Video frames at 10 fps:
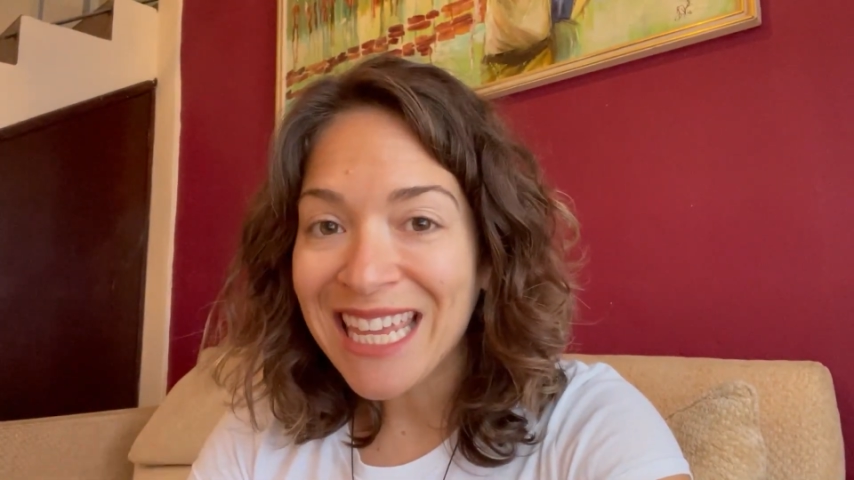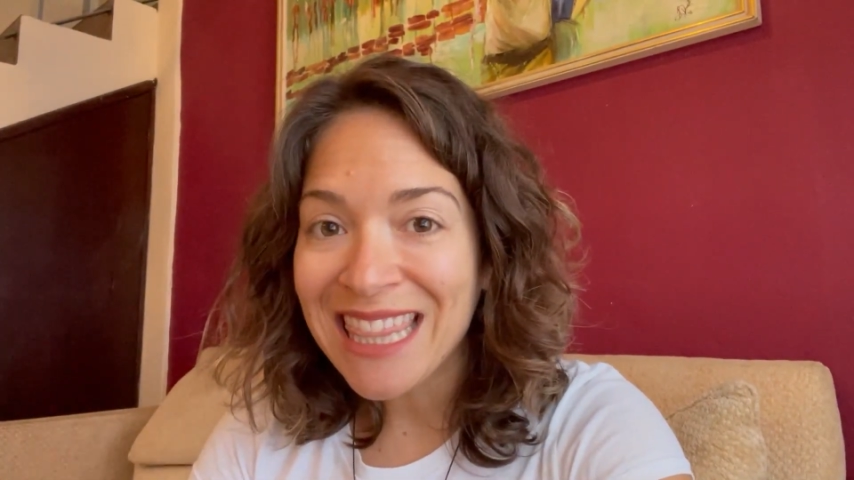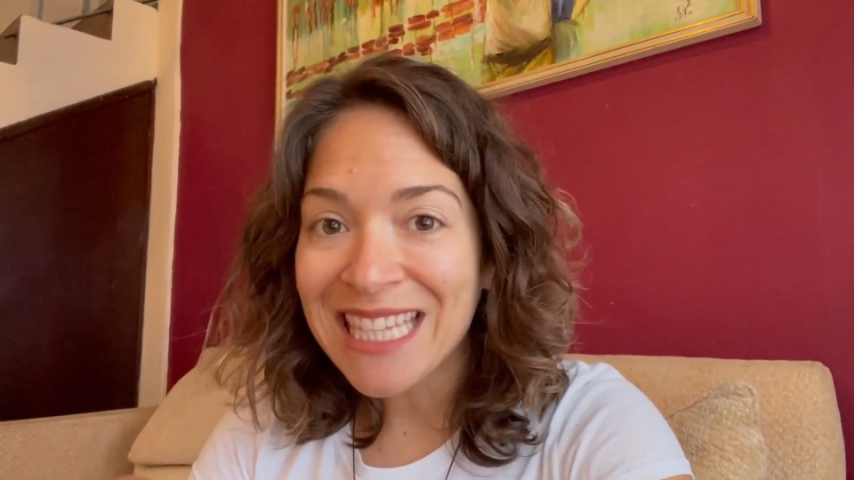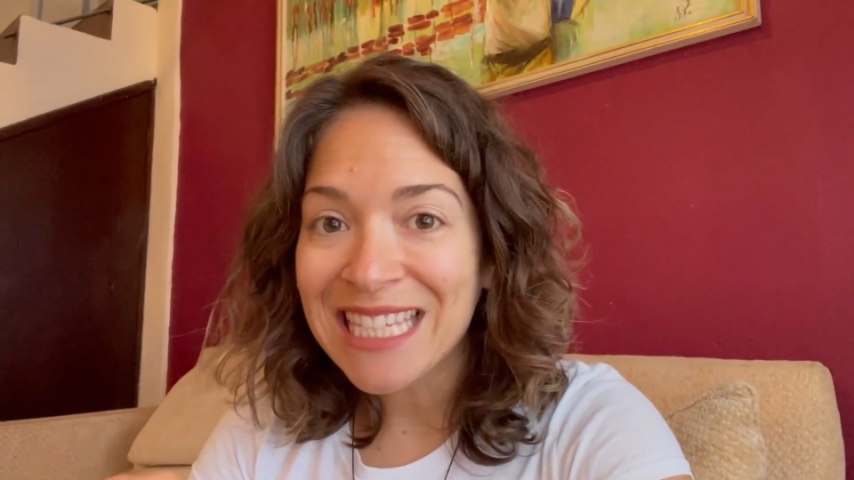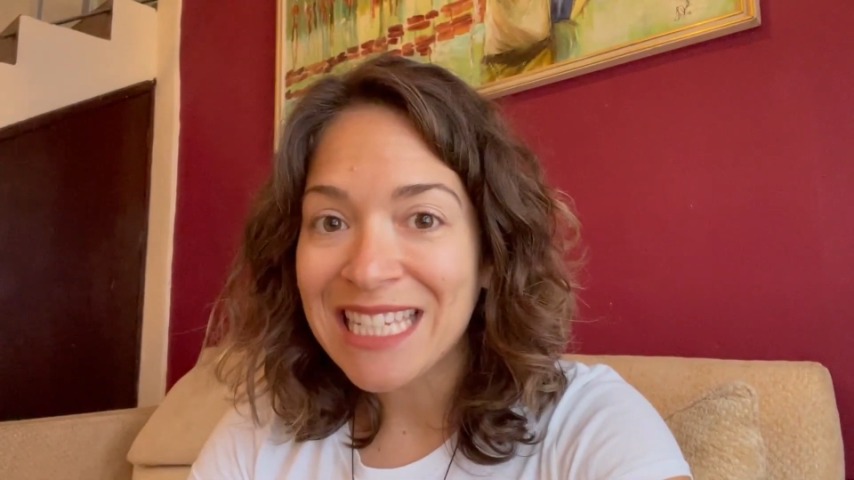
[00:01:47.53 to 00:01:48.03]

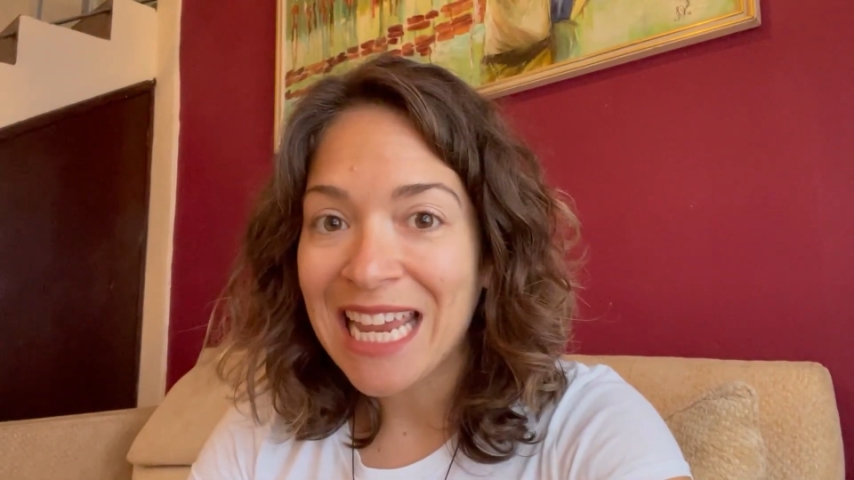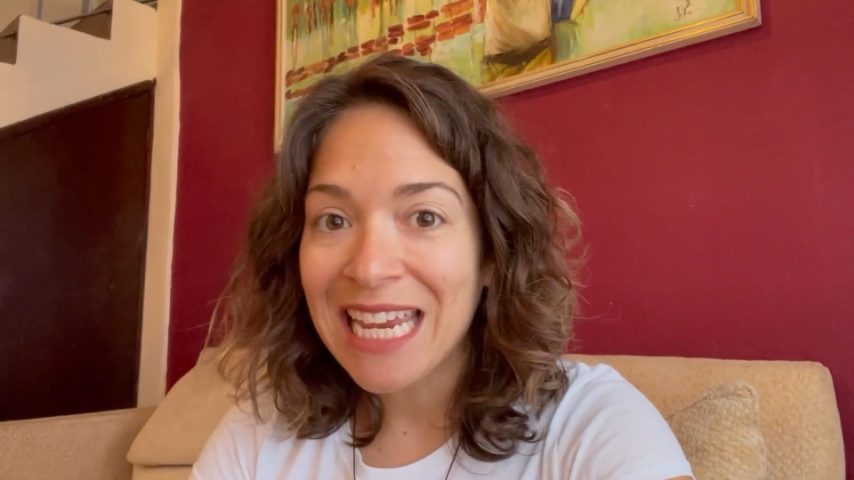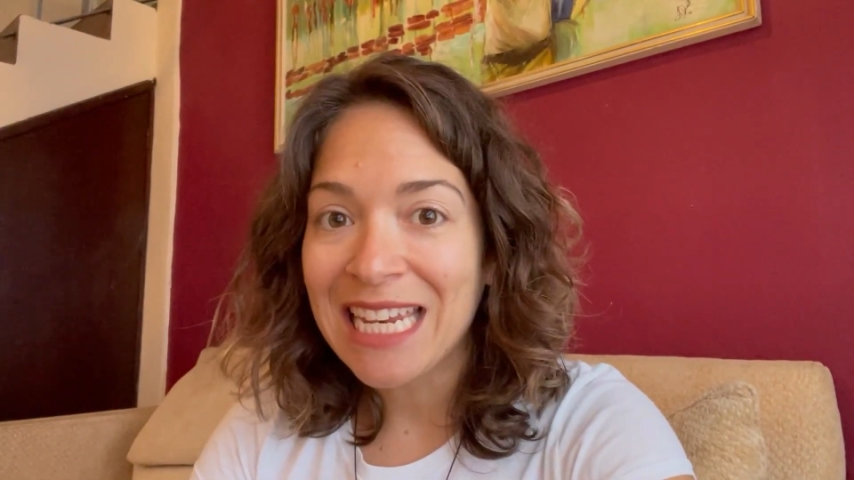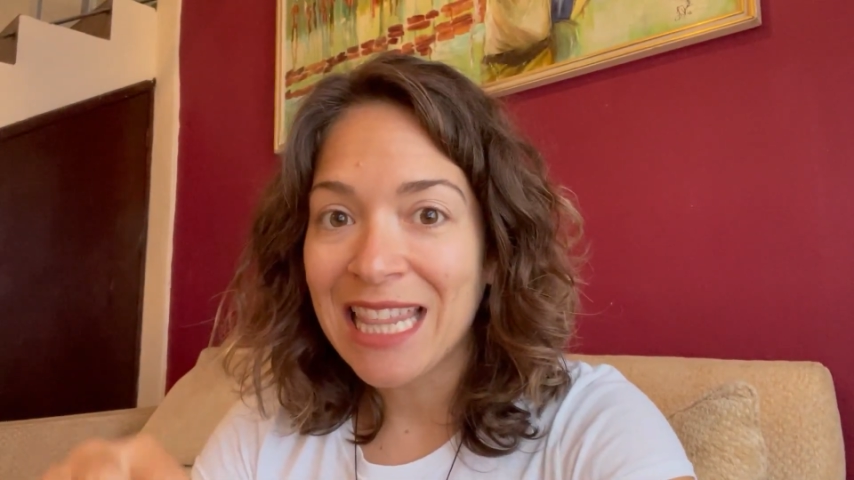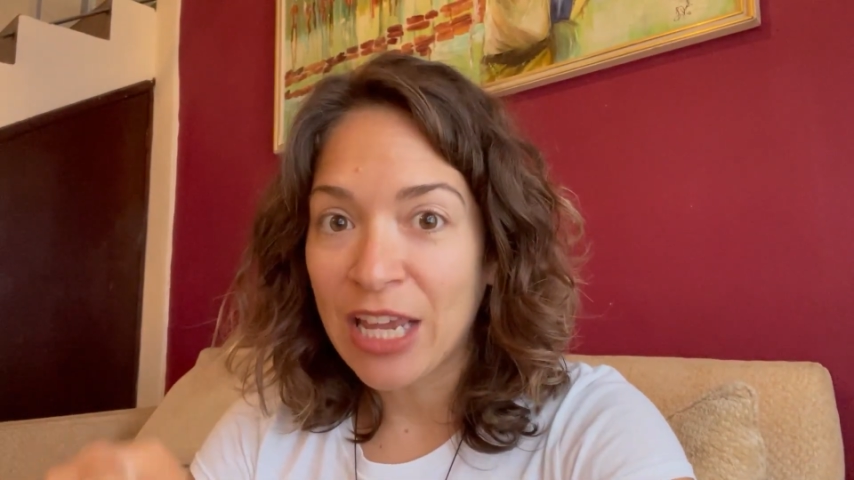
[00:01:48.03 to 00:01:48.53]
in the
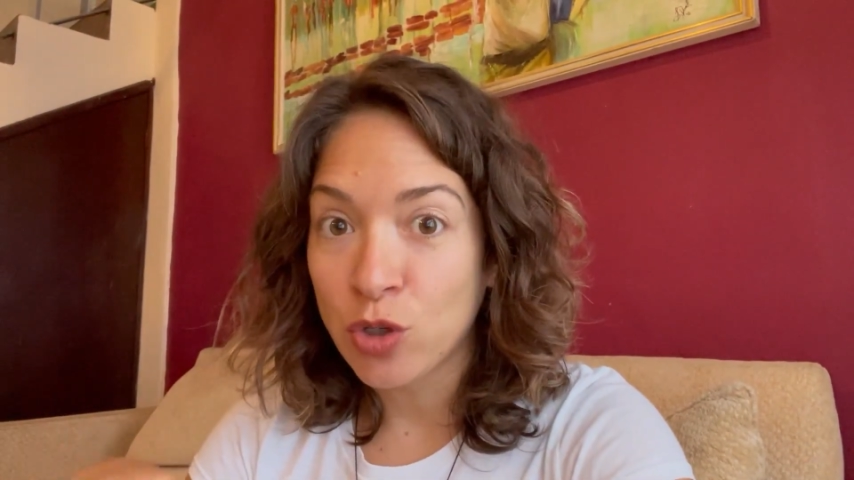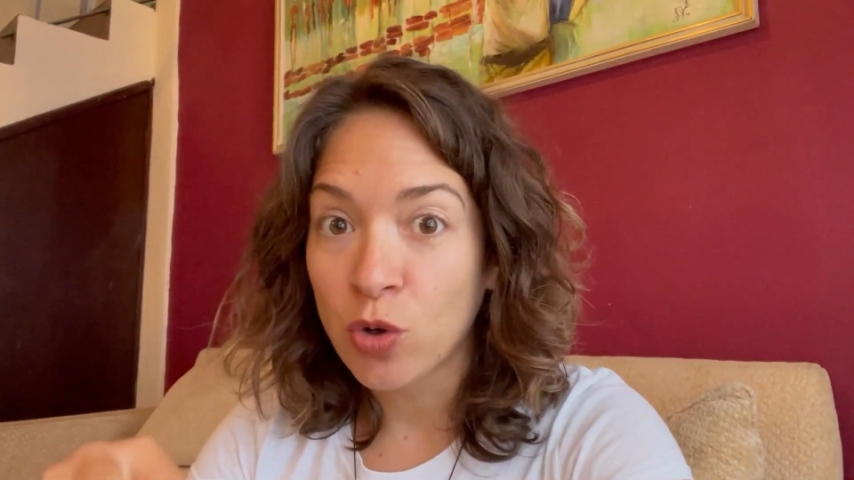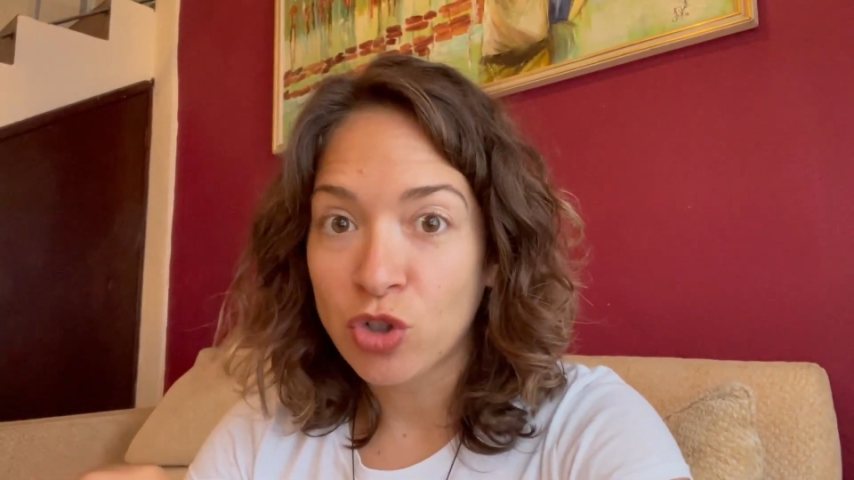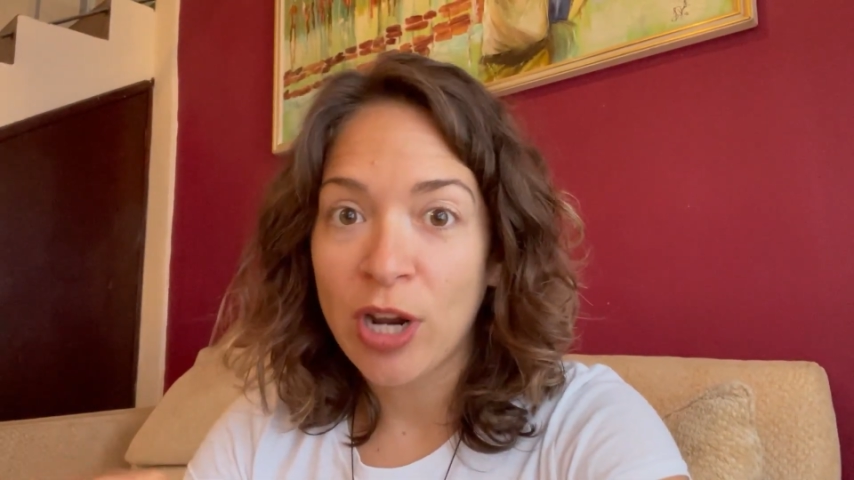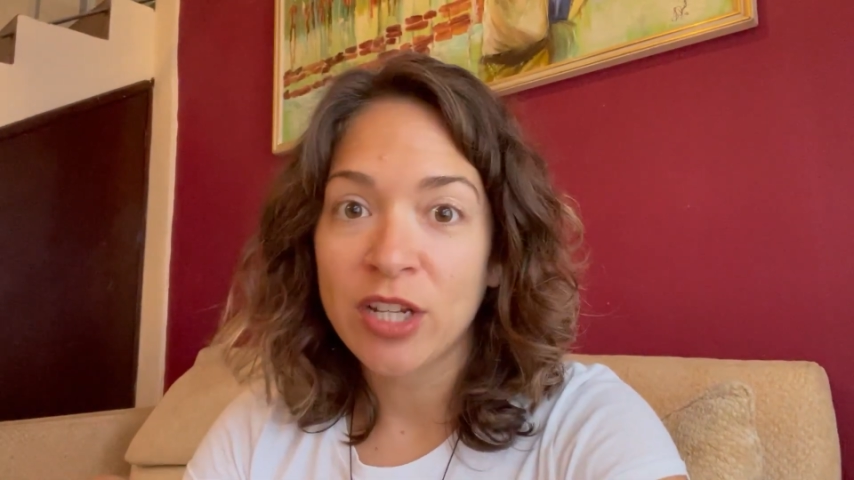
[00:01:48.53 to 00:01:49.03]
state that
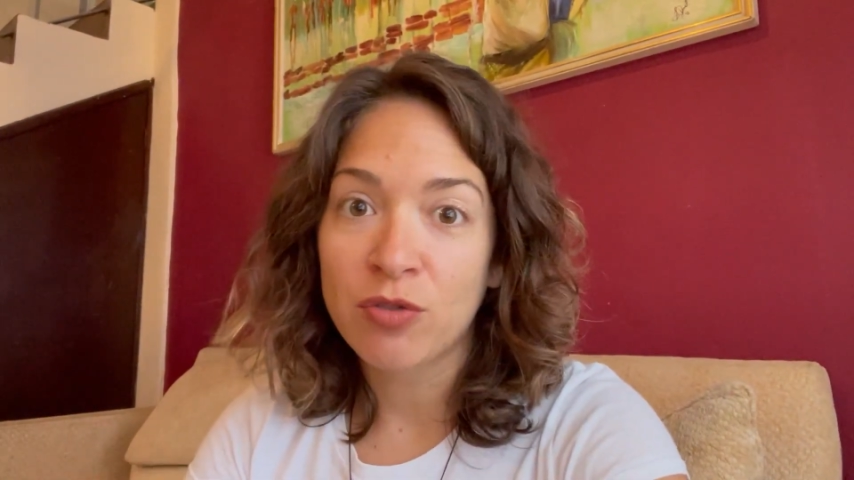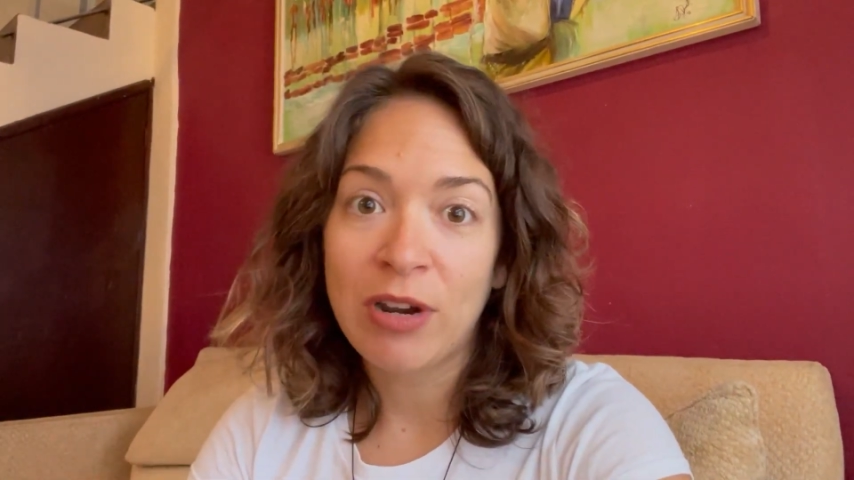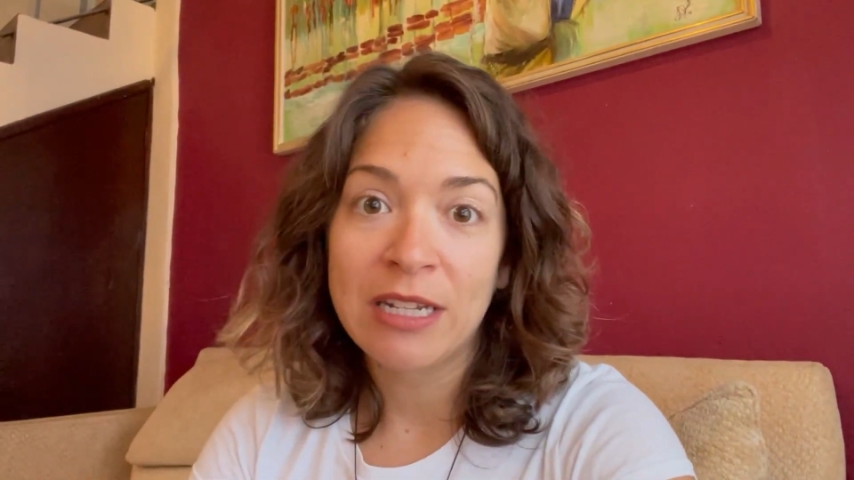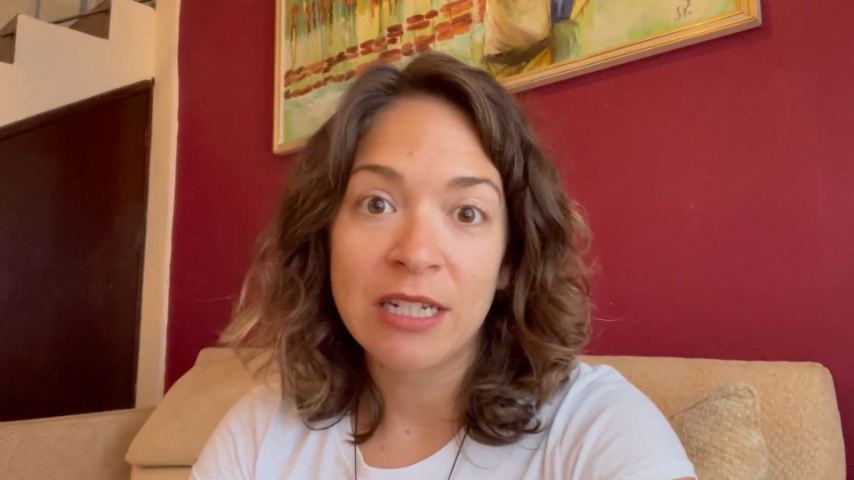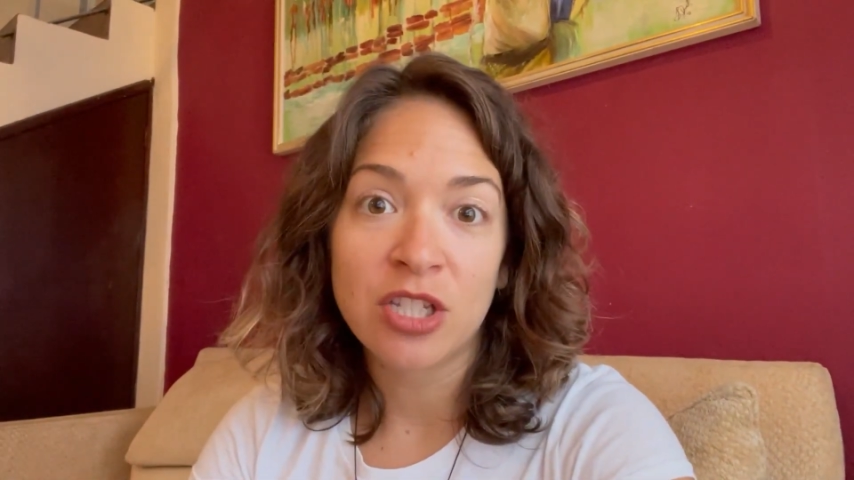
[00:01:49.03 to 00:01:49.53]
you're trying to
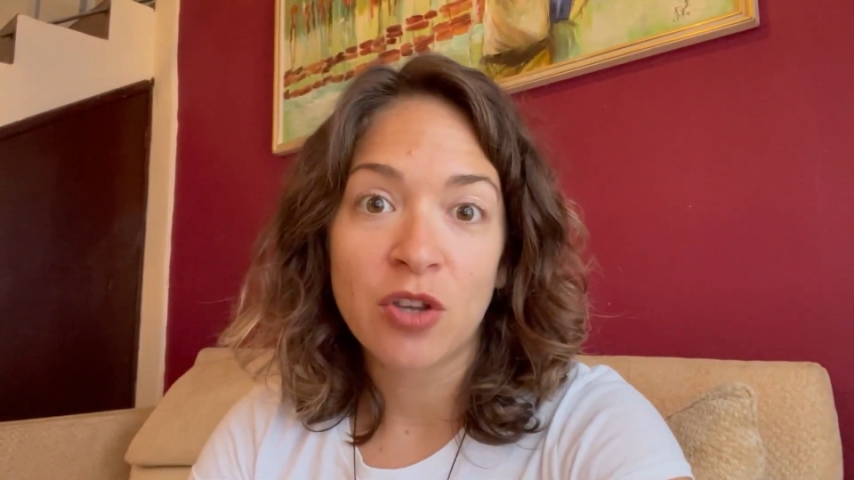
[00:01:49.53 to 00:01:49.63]
rent in.